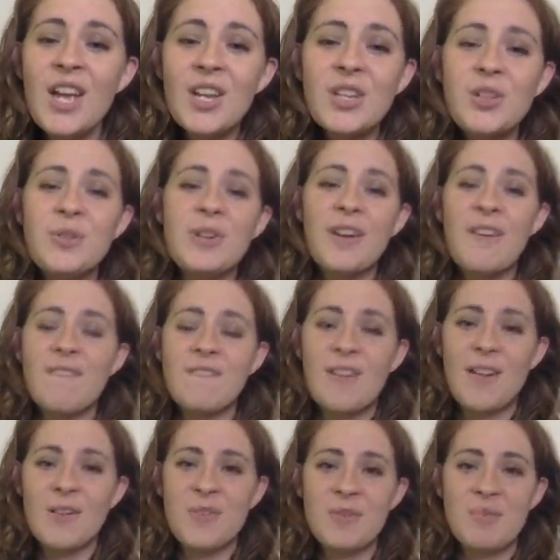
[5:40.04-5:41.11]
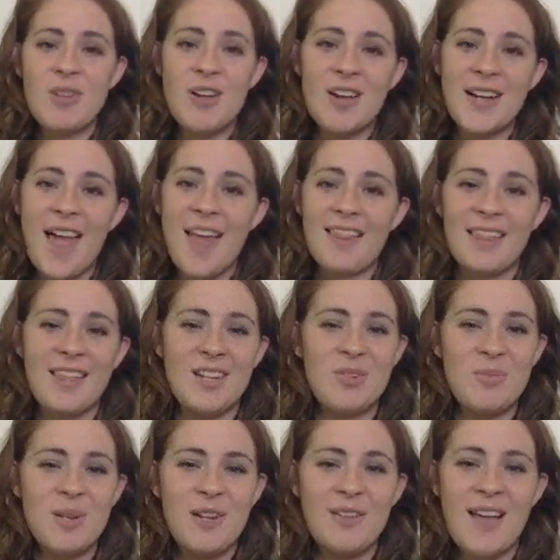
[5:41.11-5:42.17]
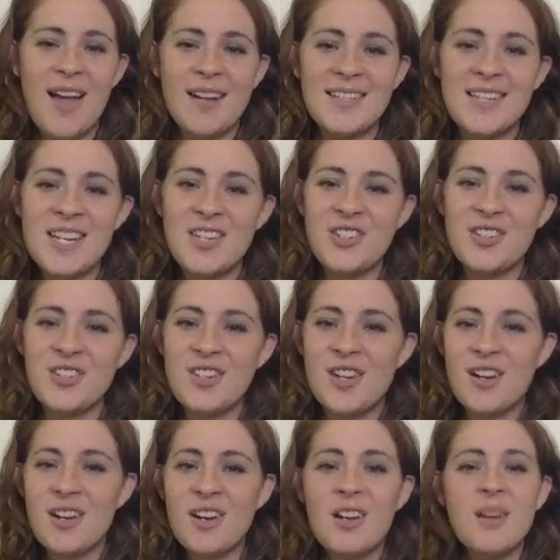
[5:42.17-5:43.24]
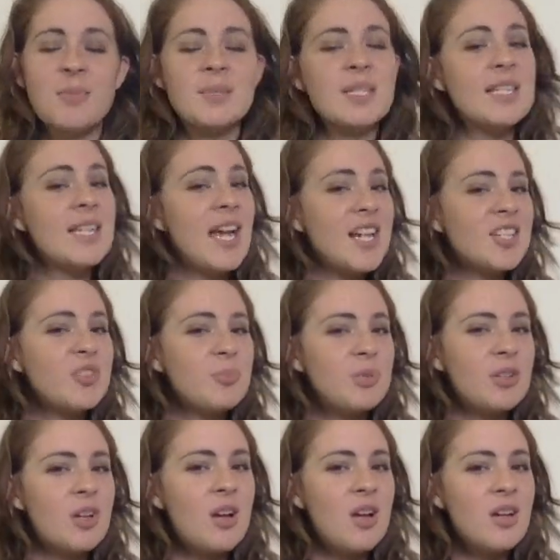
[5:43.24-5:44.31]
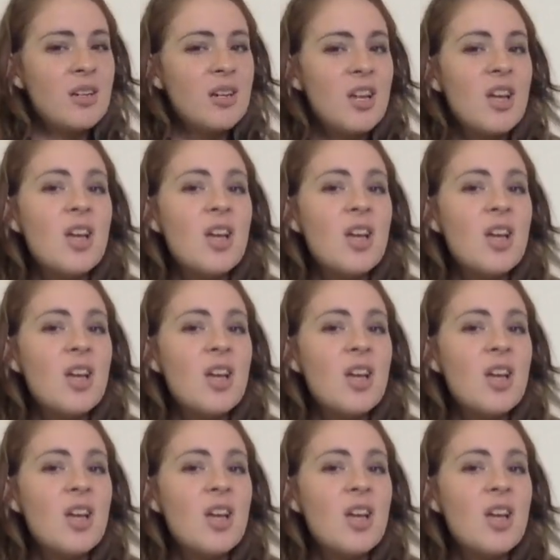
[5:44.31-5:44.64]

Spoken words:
You can follow the blog at littlebearlactation.com/blog.